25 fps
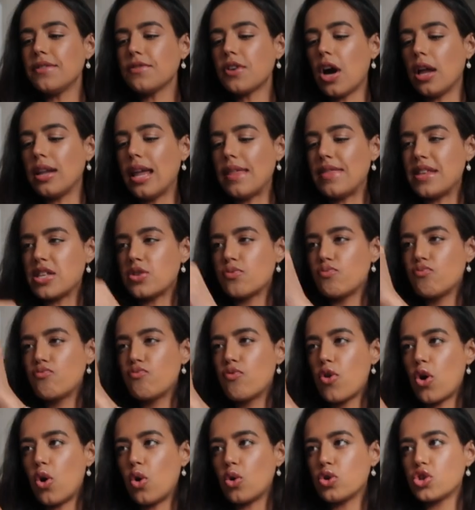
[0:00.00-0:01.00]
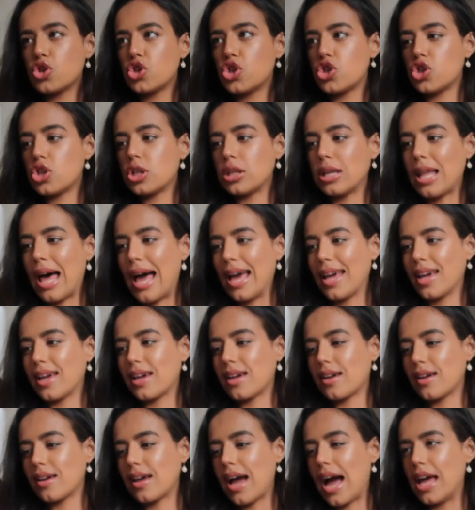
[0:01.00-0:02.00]
of got like this ruched
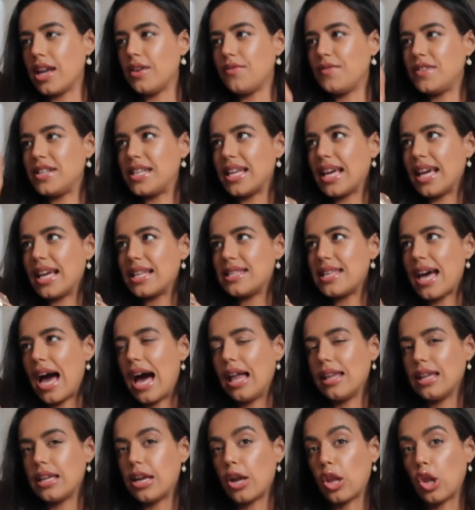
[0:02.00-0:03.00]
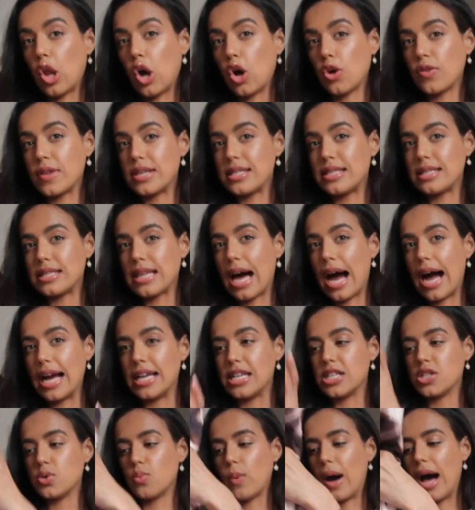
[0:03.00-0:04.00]
like kind of detailing along the
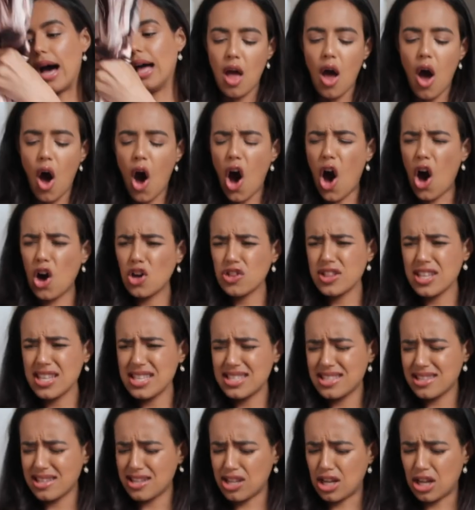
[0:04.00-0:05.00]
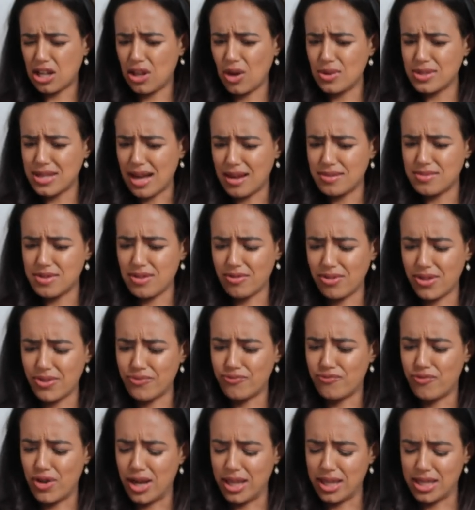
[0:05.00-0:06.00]
side as well. All these clothes items are
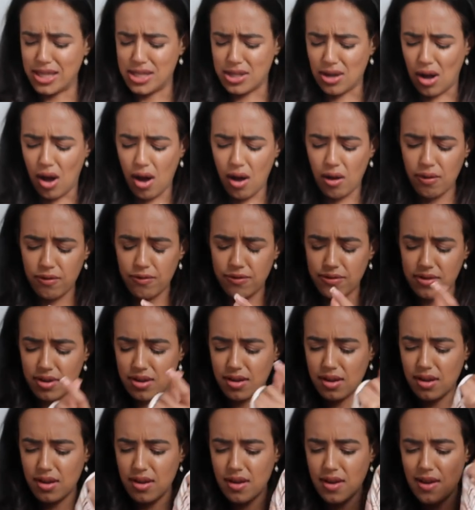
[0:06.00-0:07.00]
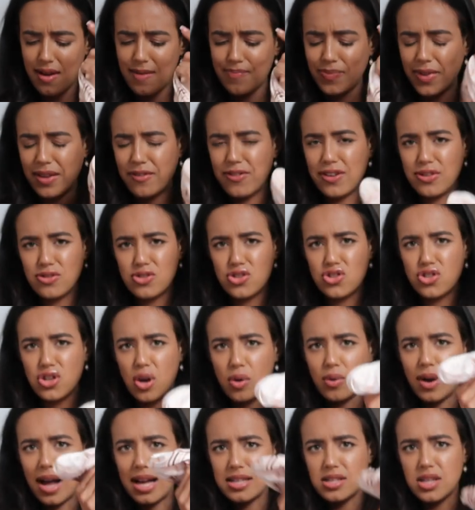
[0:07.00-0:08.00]
really soft. It feels
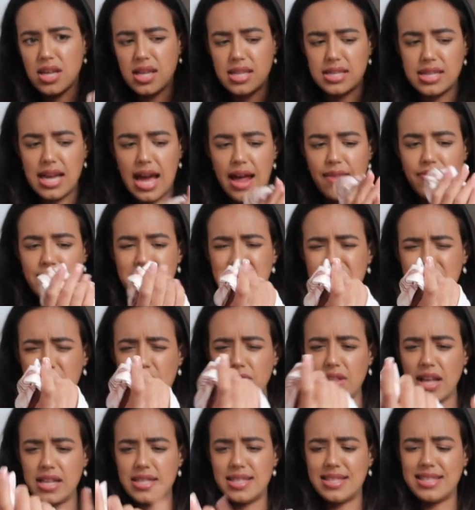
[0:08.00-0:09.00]
so nice in your skin. This is all like